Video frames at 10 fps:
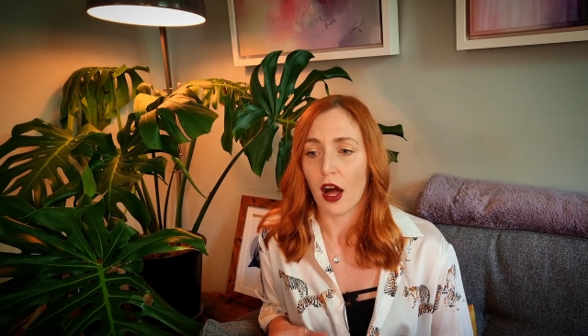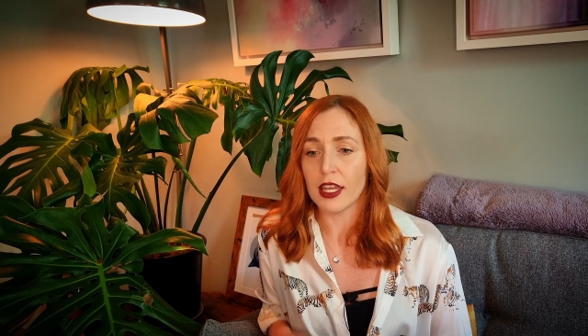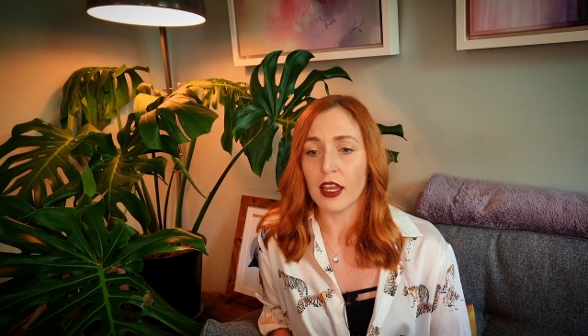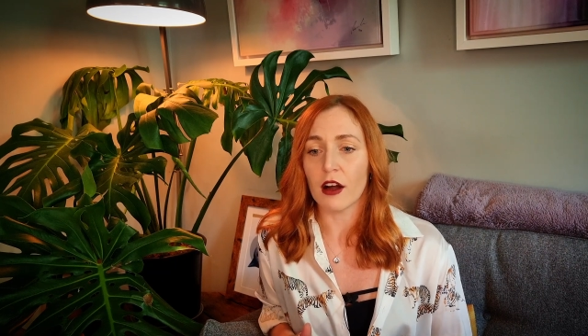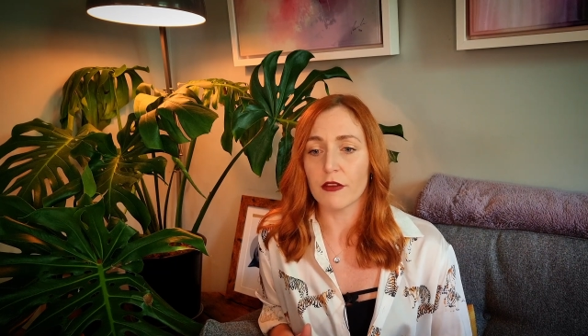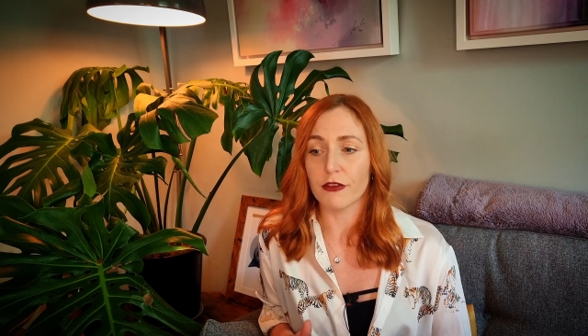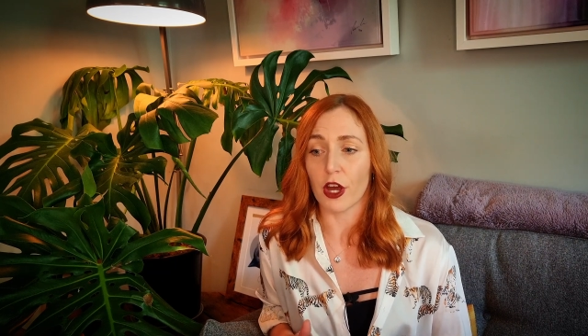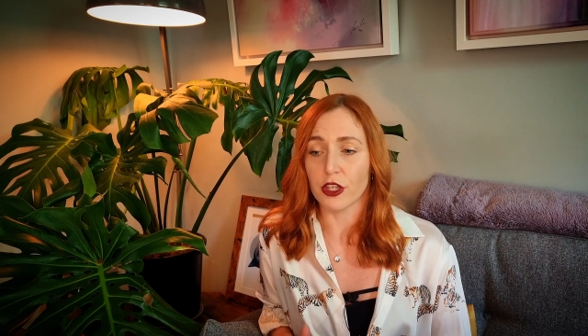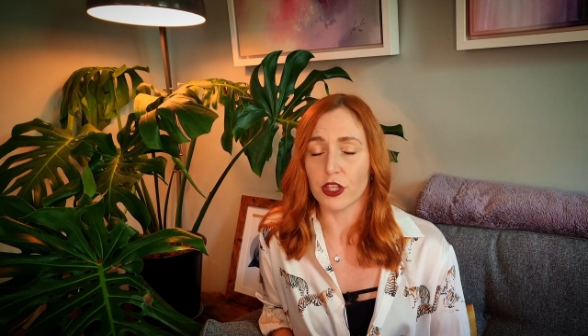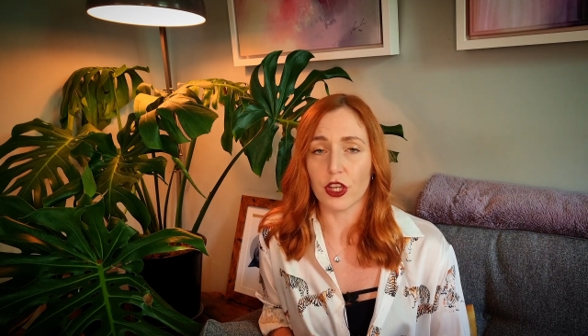I love
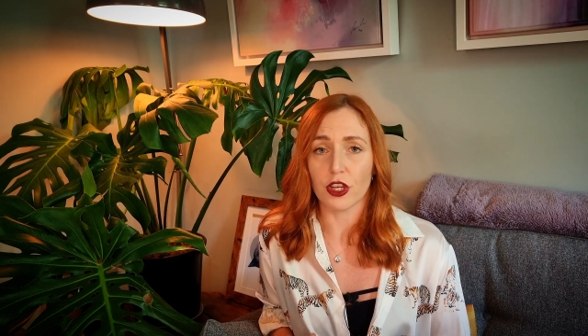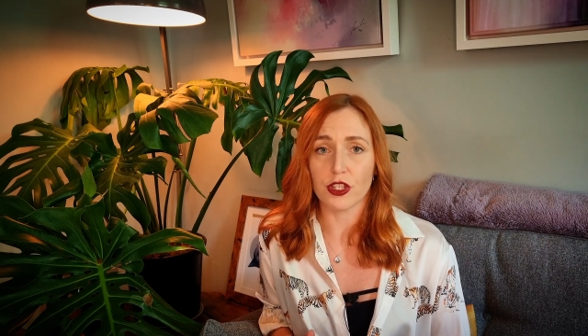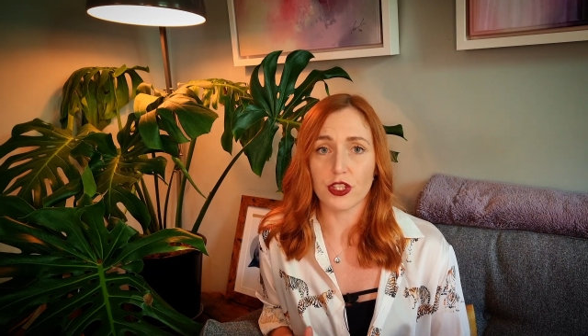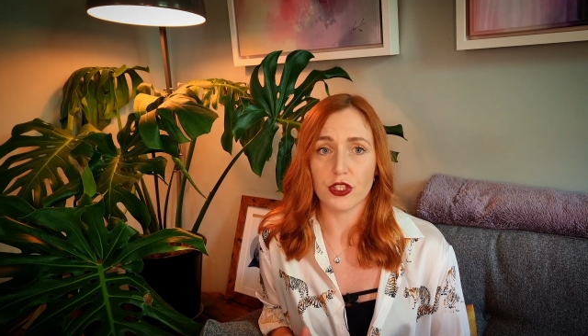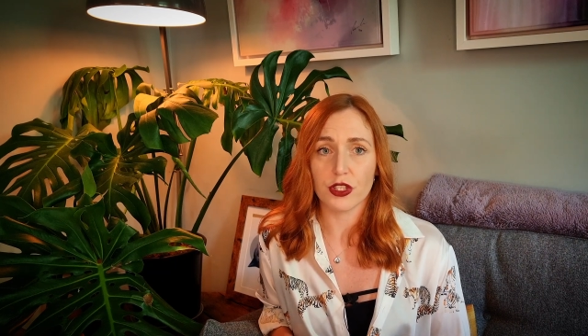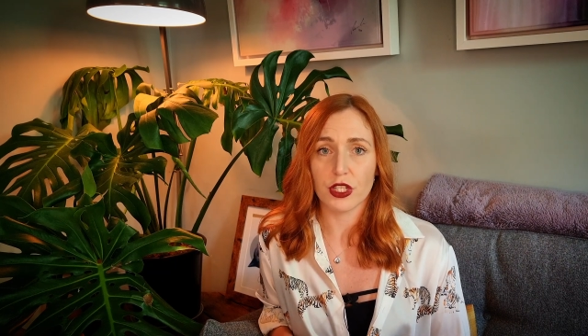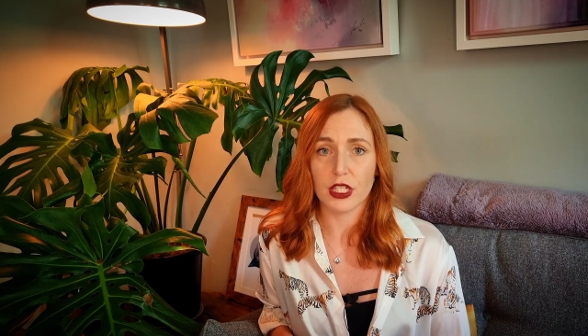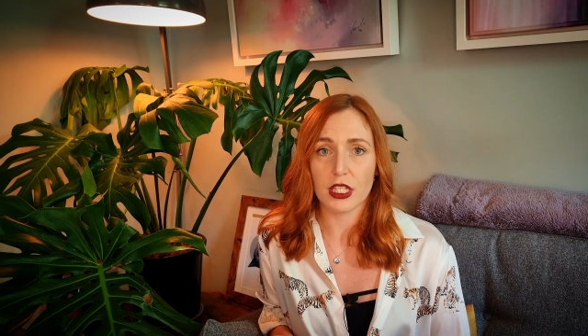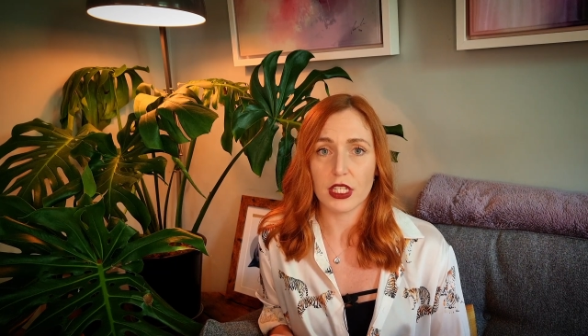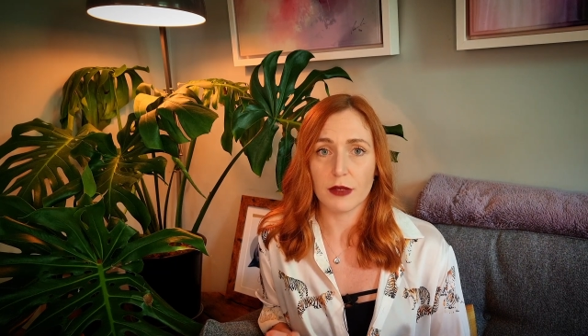a good
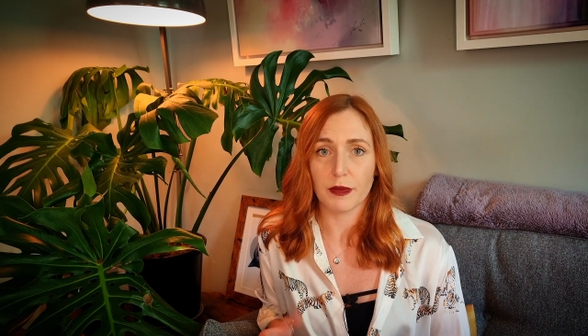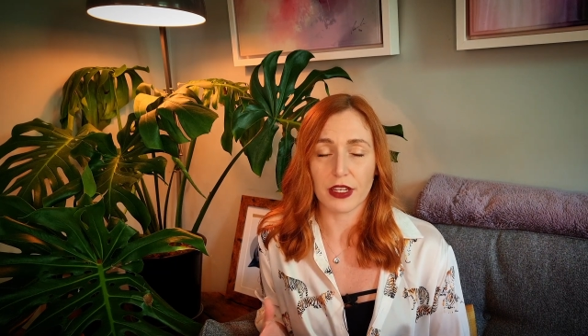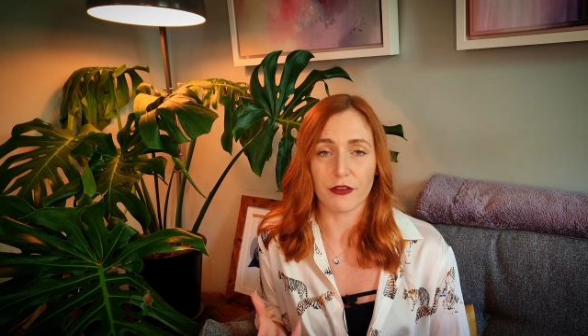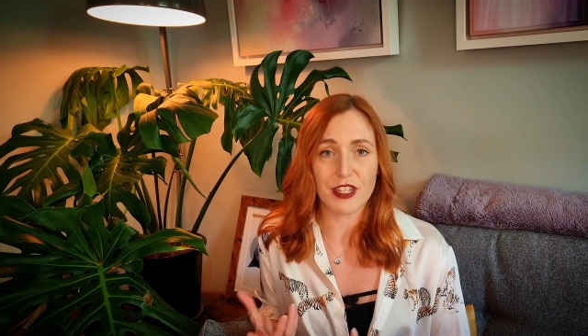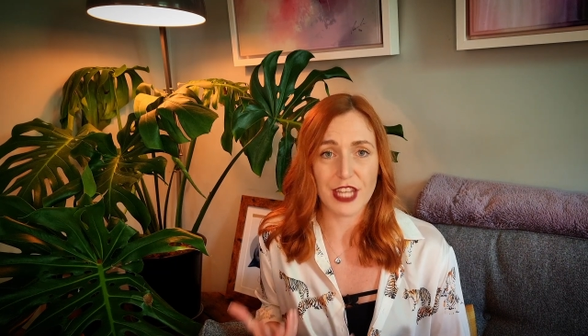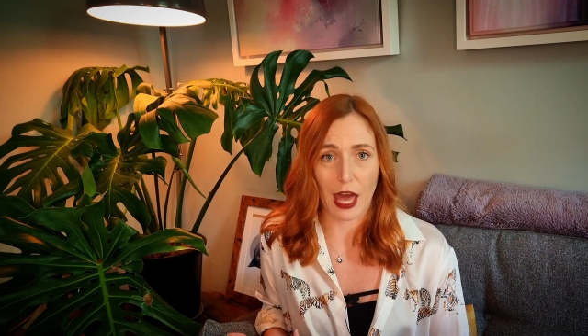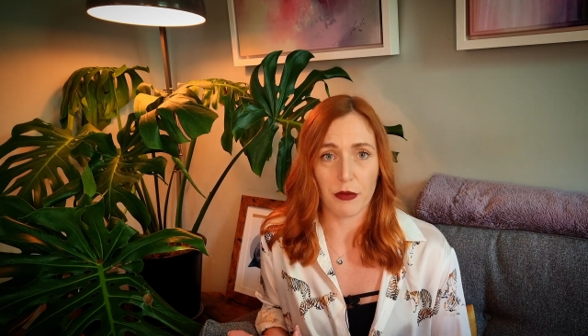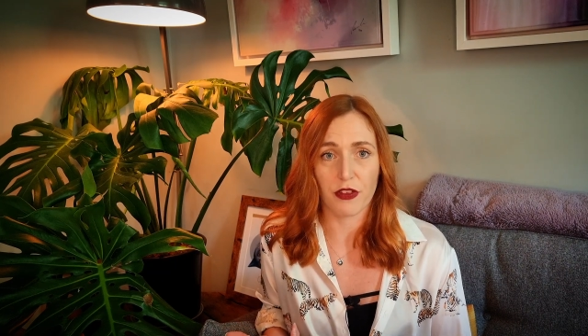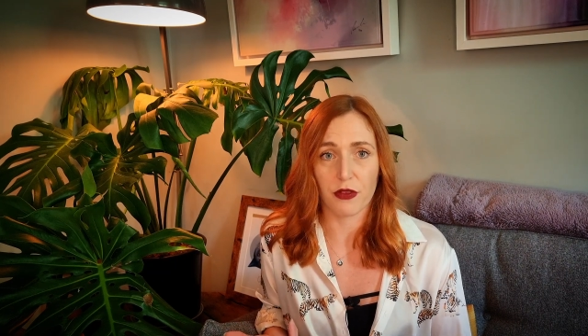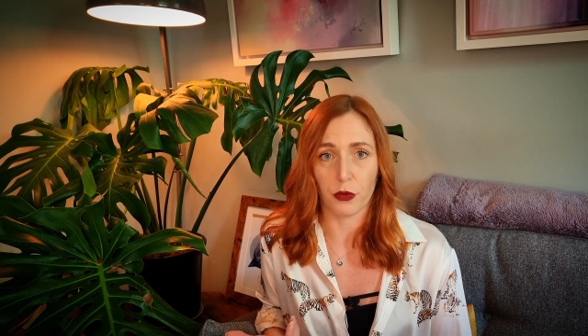bit of
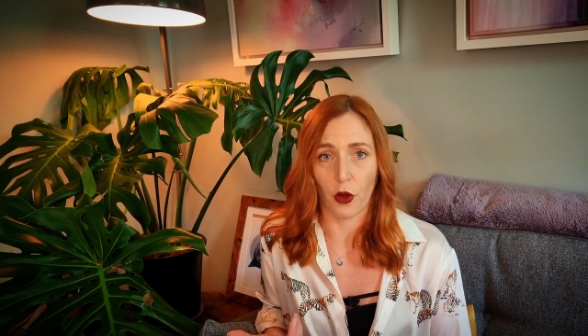depth